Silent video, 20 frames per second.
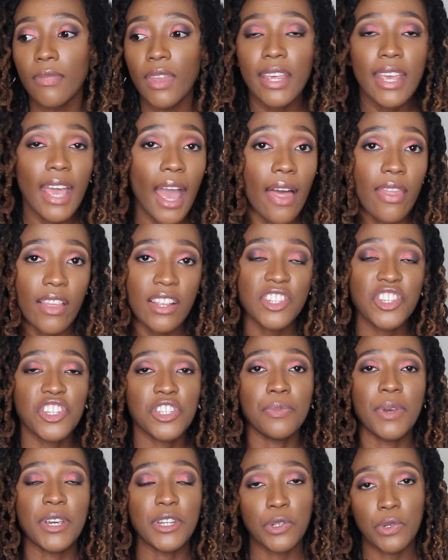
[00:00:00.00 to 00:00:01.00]
yeah, that's
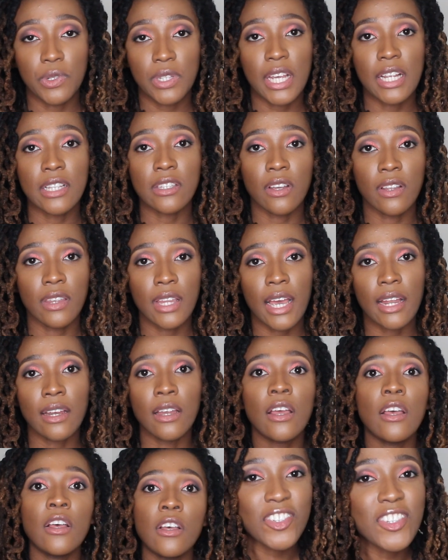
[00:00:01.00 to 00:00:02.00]
just my 2 cents on
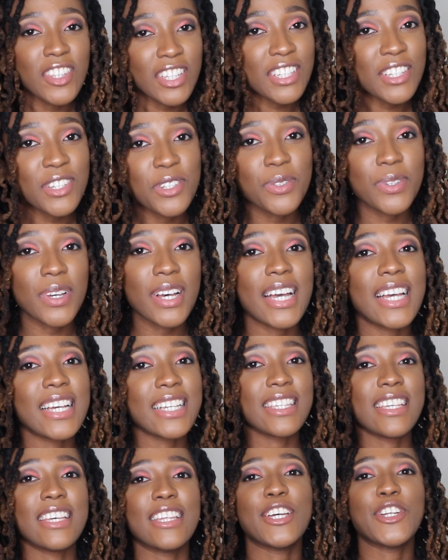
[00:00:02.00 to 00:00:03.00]
that. So this is why I
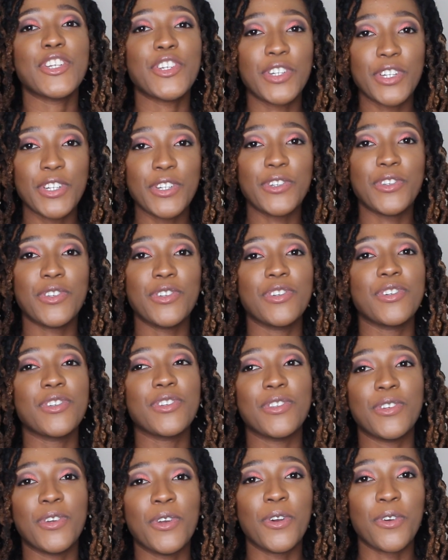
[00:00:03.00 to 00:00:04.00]
say that you need to
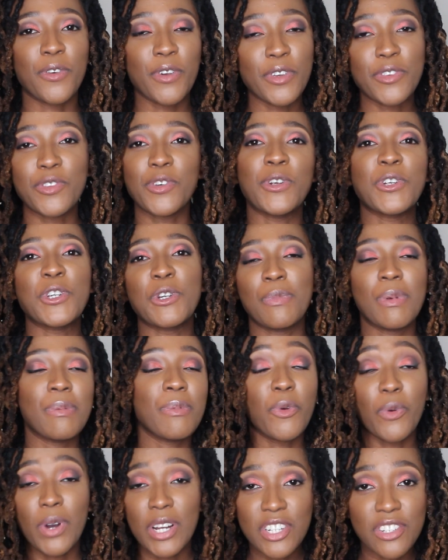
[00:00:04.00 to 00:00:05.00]
do your research or
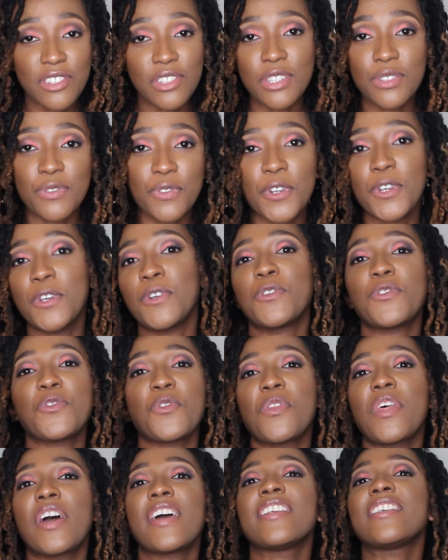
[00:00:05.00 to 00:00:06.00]
maybe watch this video
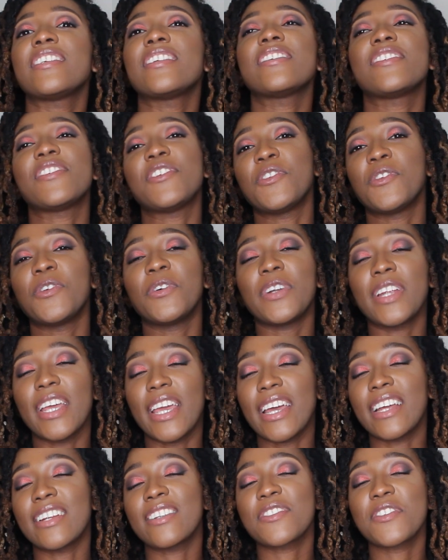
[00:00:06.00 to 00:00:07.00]
so that you don't
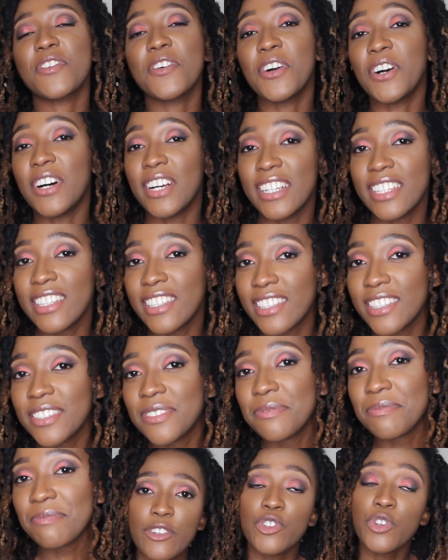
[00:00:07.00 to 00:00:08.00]
get conned.
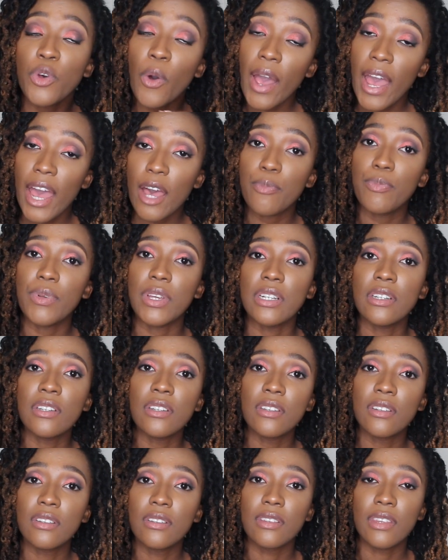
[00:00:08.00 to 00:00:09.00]
It so
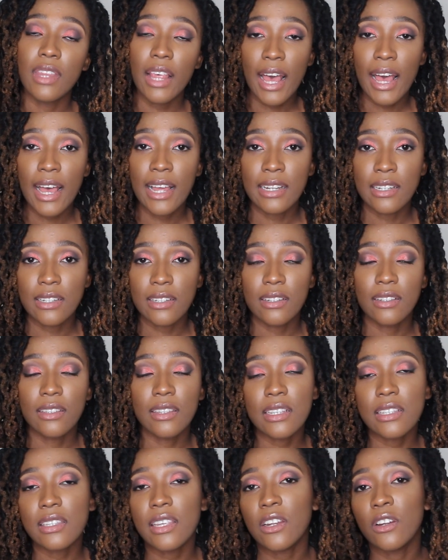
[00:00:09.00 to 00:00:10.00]
happened that
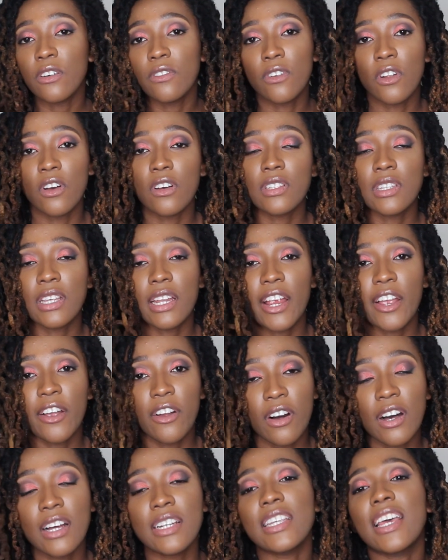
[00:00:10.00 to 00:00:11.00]
the set of locks that I
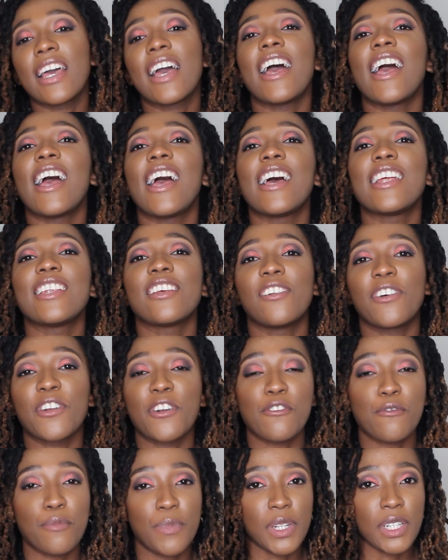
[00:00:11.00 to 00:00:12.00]
got had a lot
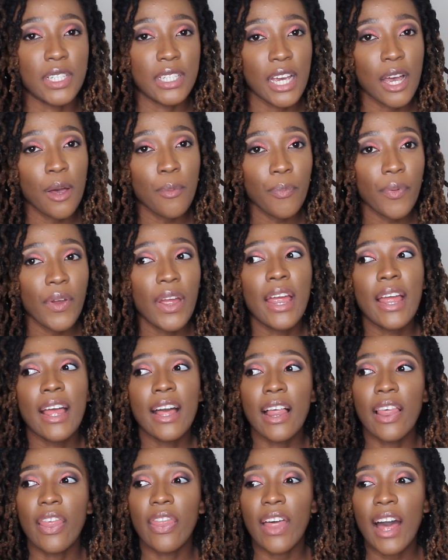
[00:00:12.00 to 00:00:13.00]
of build-up
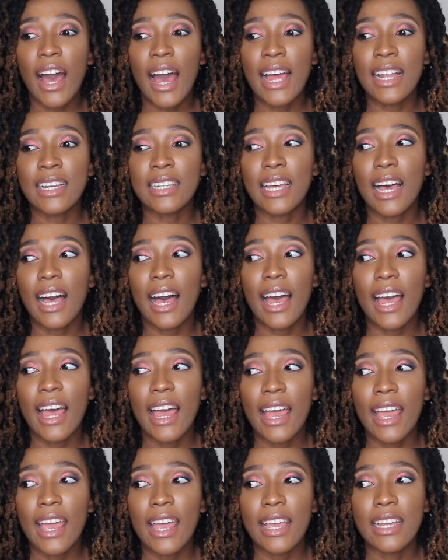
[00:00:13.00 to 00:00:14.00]
that
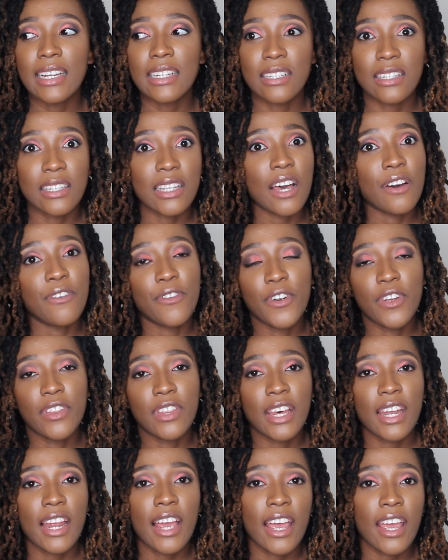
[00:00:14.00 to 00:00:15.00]
I discovered
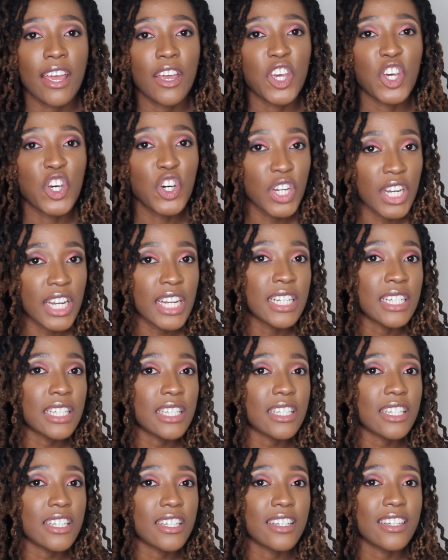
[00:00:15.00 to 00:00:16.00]
that I
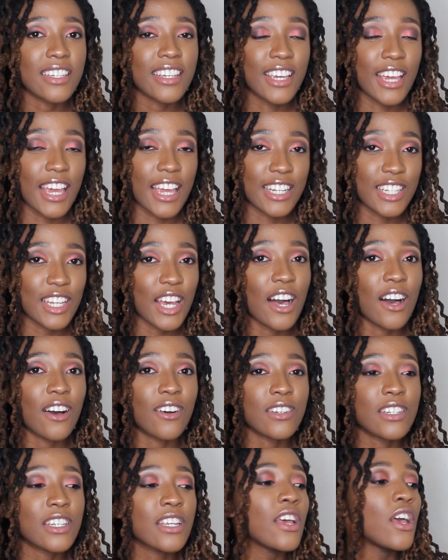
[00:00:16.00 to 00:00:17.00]
couldn't get
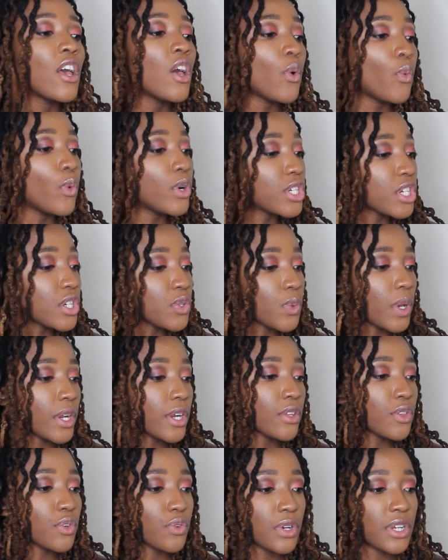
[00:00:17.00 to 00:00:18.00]
out, which is
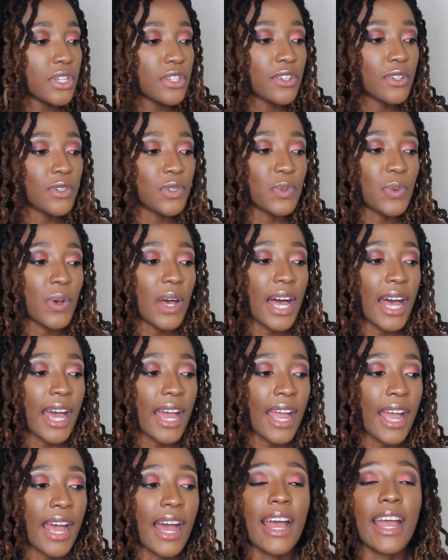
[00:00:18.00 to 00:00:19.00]
one of the reasons
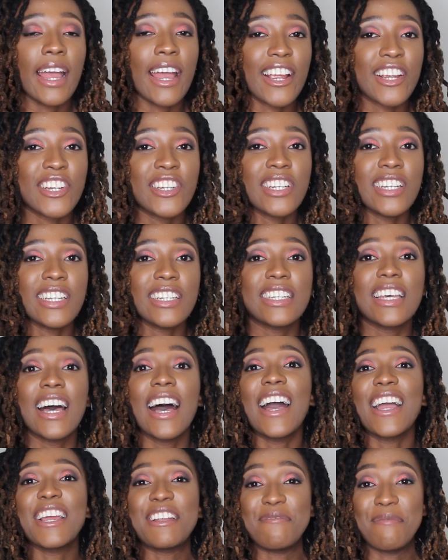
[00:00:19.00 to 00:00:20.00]
why I actually
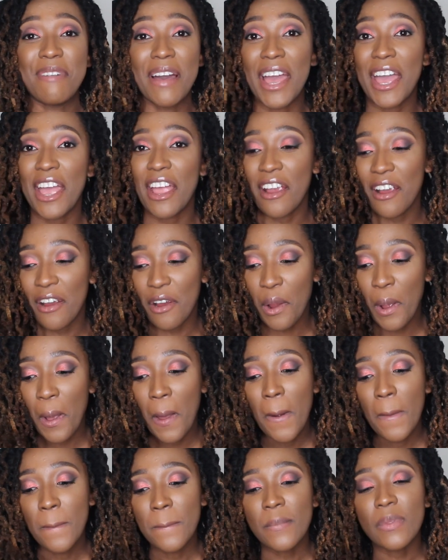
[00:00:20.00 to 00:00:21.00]
dyed my hair
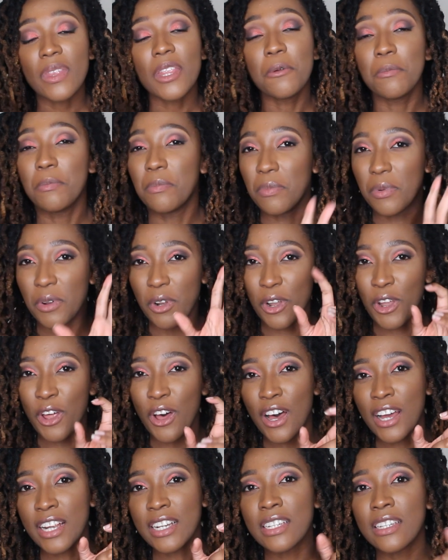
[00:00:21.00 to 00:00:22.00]

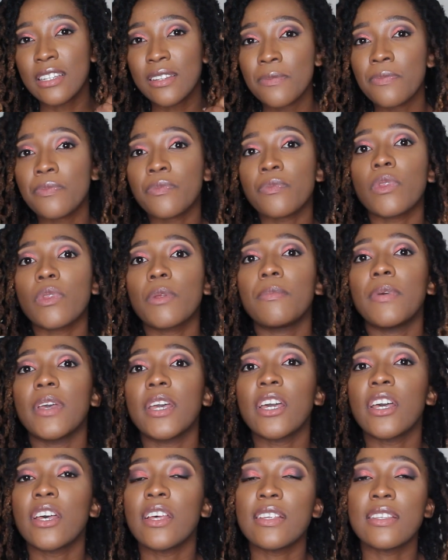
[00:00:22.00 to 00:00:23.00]
blonde,
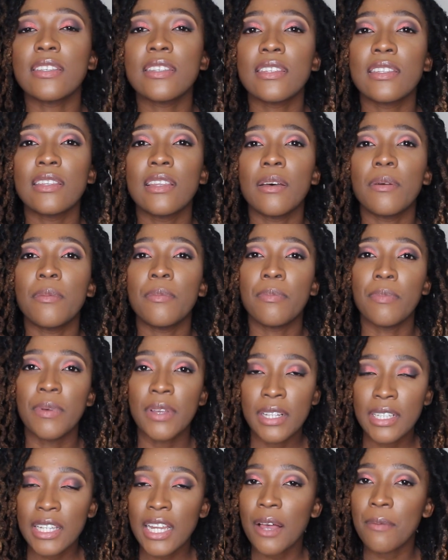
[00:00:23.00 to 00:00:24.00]
because the
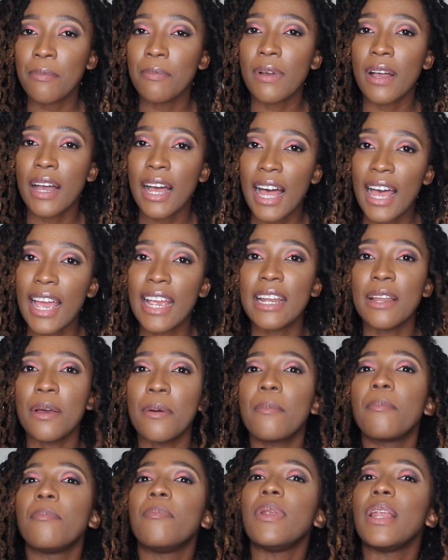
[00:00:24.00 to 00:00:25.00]
build-up kind
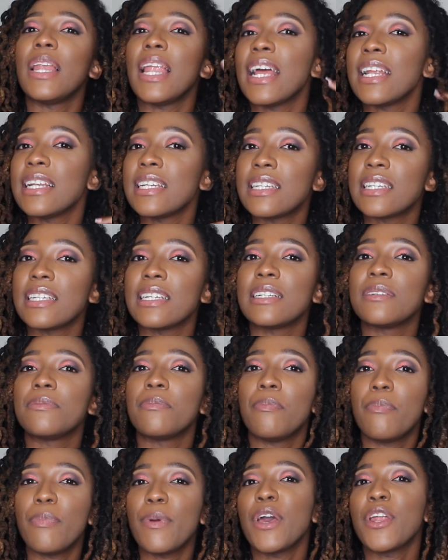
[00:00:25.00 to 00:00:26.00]
of
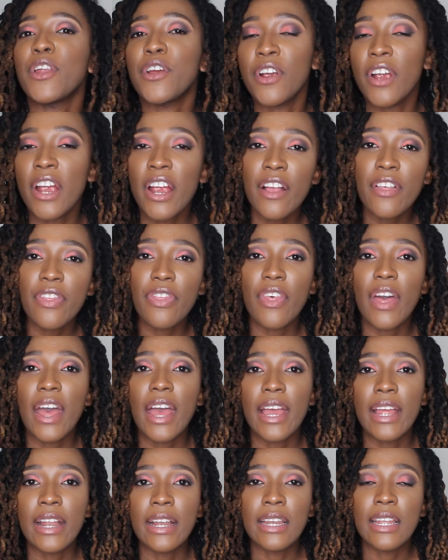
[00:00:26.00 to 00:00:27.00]
blended better
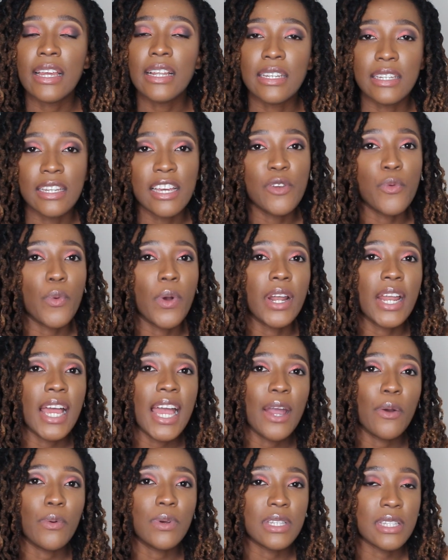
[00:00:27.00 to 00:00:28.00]
than it did when
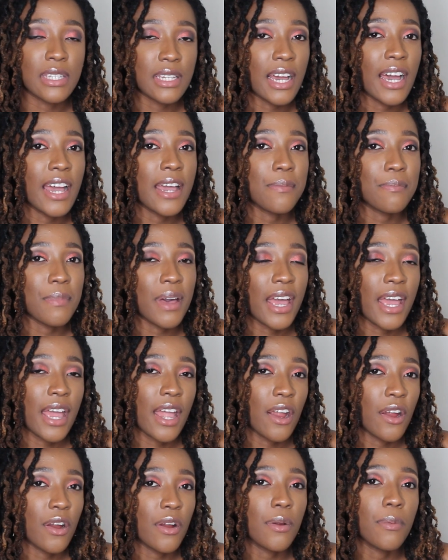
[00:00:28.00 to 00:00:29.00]
I was dyeing my
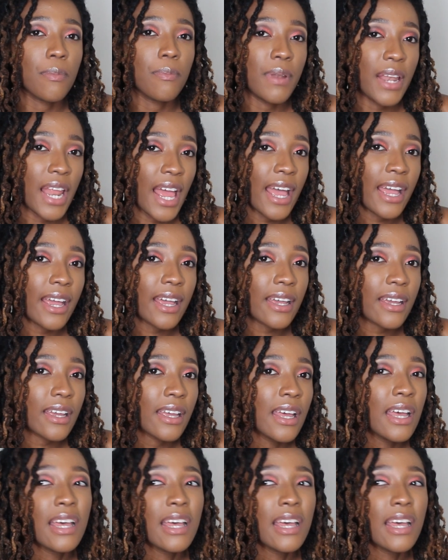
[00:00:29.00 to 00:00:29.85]
hair black.